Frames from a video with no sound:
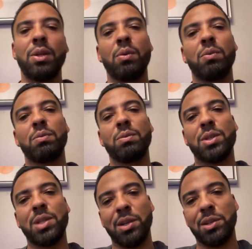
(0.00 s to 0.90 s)
You don't
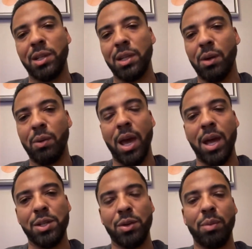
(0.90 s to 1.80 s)
sexually
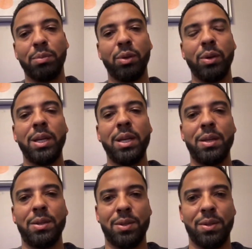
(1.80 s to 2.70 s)
harass your
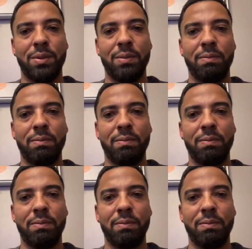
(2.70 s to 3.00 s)
employees.